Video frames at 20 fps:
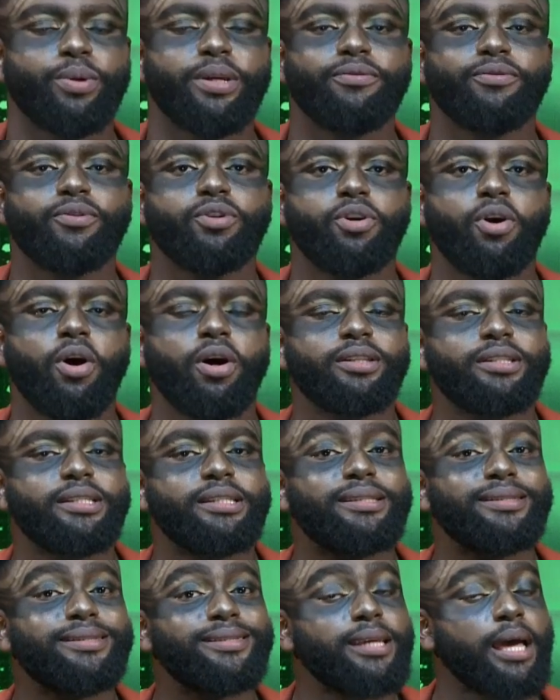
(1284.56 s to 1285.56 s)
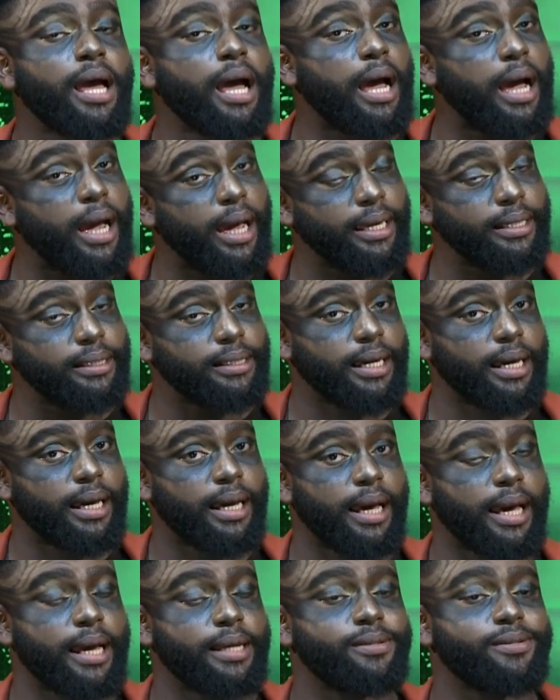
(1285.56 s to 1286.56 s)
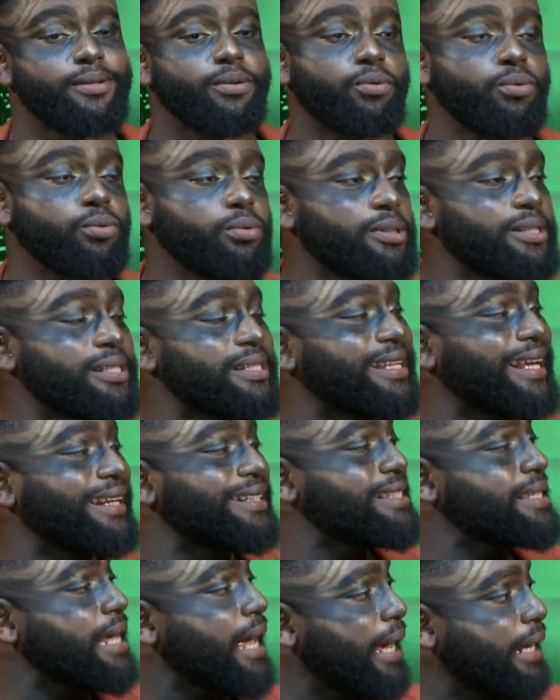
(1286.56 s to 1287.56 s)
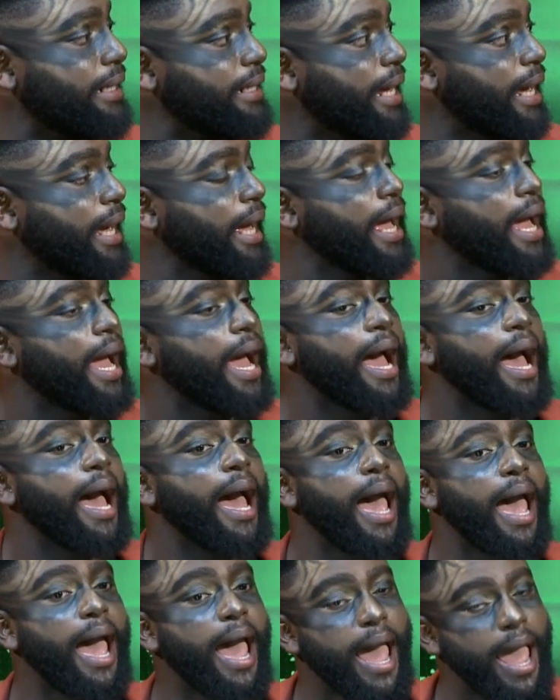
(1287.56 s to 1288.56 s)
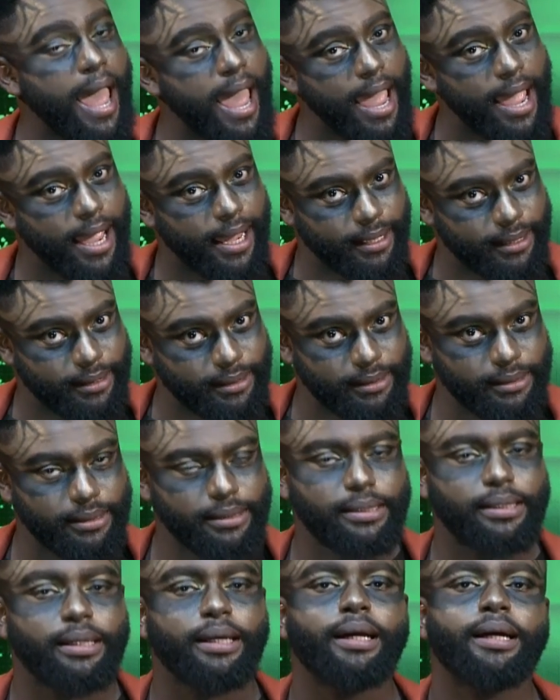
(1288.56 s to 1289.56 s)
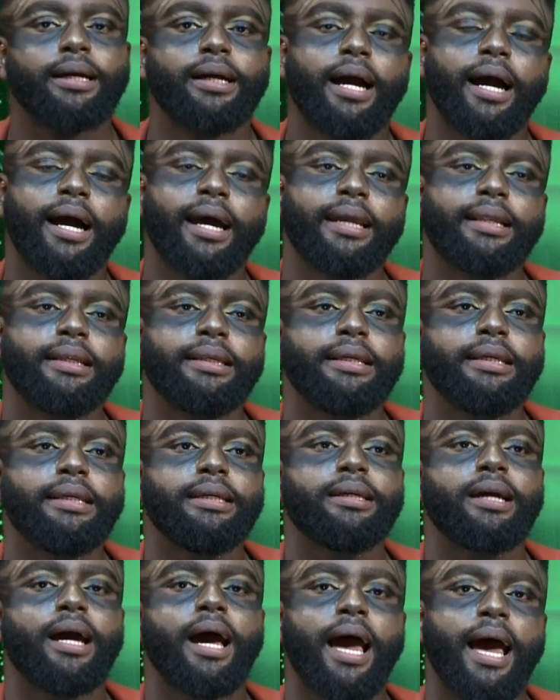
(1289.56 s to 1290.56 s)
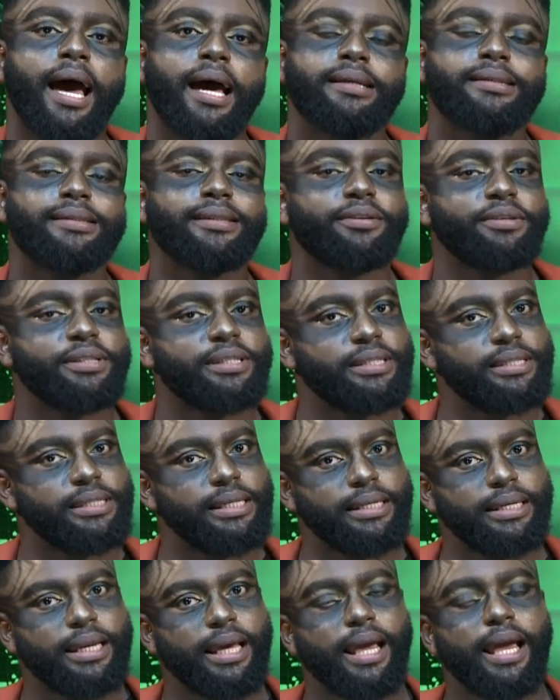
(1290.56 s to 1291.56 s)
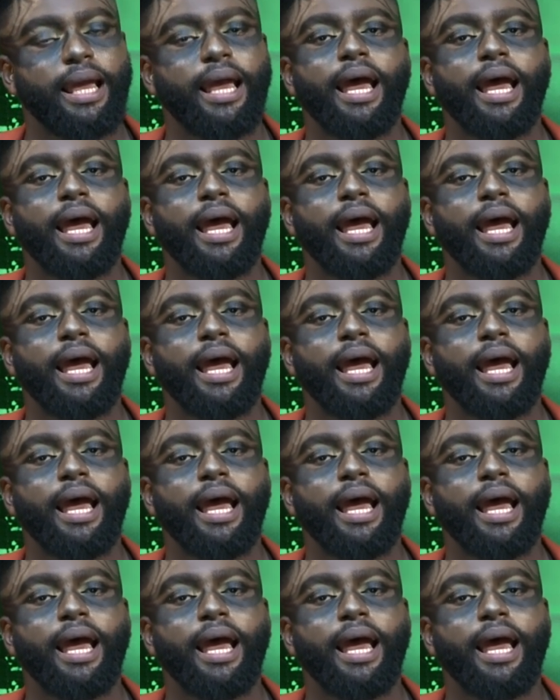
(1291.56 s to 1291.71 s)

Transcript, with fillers: we've got Tyga as Hul Santana and Kylie as Christina,